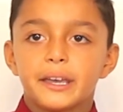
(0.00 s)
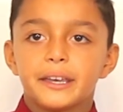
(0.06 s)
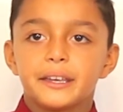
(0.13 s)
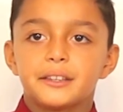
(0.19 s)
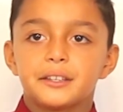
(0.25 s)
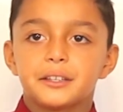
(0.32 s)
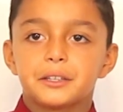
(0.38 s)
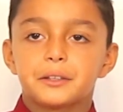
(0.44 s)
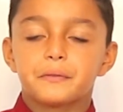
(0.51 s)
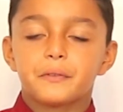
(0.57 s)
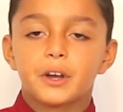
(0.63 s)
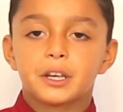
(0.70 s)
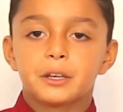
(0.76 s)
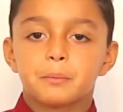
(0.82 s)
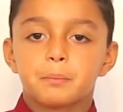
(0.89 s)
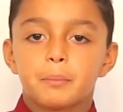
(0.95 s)
80
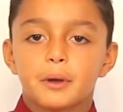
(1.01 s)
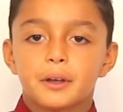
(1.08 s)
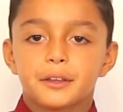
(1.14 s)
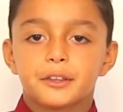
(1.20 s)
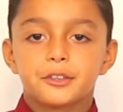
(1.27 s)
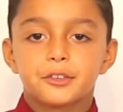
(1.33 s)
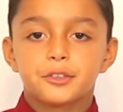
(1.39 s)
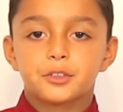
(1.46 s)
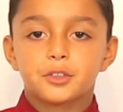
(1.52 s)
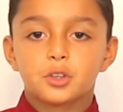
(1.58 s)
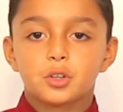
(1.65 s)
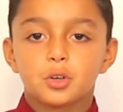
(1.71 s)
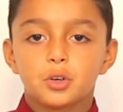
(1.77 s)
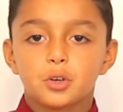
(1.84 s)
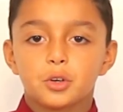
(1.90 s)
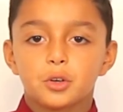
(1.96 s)
divided by
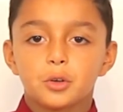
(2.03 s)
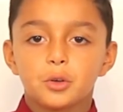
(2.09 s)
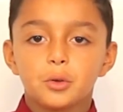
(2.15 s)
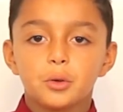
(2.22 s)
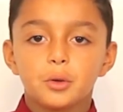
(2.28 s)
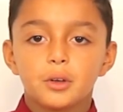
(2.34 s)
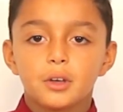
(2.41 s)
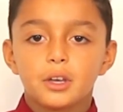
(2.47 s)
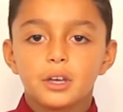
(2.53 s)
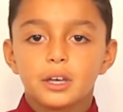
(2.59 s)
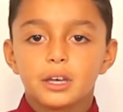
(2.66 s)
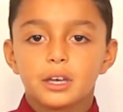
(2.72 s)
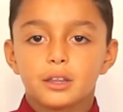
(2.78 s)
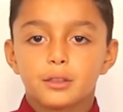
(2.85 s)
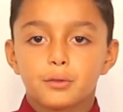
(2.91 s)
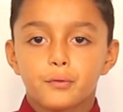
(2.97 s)
2
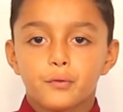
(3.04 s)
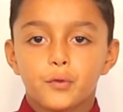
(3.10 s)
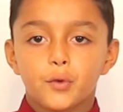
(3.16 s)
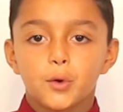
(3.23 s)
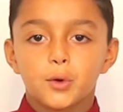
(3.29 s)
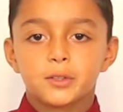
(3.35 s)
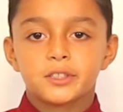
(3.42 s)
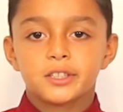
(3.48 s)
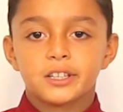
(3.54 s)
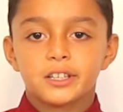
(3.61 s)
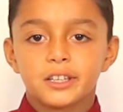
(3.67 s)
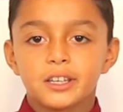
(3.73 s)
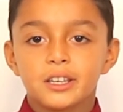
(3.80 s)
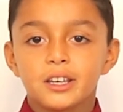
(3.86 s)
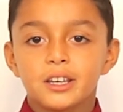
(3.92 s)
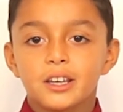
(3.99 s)

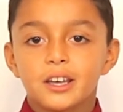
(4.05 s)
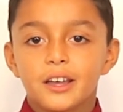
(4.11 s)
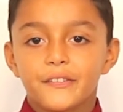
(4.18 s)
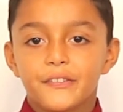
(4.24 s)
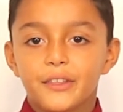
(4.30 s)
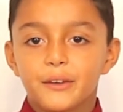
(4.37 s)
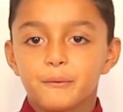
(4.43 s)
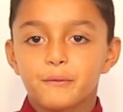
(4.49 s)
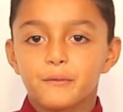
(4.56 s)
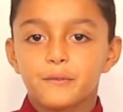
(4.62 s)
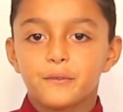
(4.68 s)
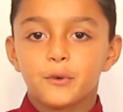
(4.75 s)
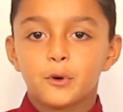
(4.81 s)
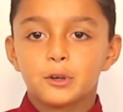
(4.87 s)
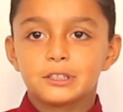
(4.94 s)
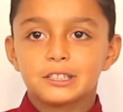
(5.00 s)
40 and then
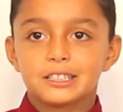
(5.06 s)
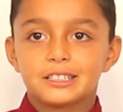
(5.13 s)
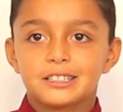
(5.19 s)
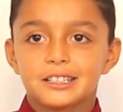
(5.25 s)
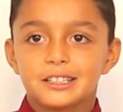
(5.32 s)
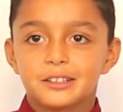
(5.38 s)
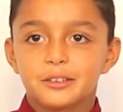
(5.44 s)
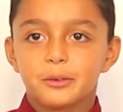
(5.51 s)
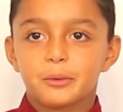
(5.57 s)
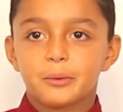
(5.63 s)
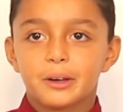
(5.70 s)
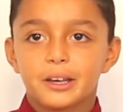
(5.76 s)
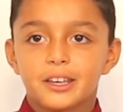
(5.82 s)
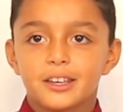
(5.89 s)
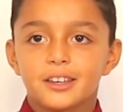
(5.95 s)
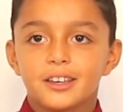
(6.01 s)
40 take
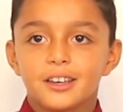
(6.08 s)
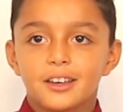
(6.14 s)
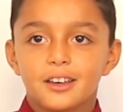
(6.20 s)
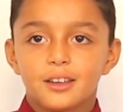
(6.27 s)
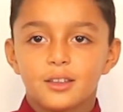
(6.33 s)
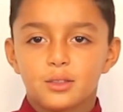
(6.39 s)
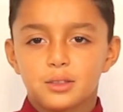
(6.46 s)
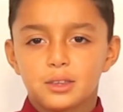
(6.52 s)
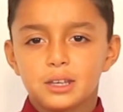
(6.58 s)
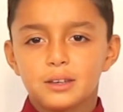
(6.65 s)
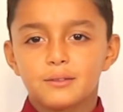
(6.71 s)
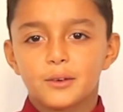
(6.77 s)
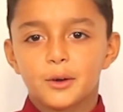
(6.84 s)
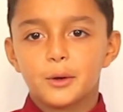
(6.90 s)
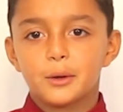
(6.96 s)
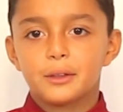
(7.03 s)
away a
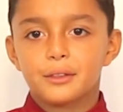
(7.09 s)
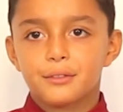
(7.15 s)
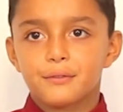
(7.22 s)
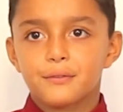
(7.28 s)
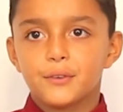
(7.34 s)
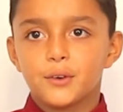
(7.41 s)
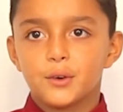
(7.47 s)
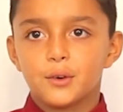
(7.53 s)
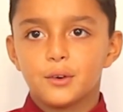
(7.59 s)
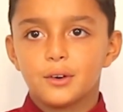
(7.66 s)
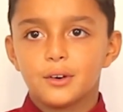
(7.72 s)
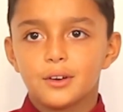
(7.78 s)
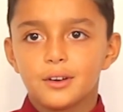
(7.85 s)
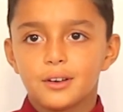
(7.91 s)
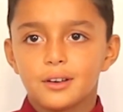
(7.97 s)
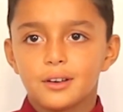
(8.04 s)
0 is 4.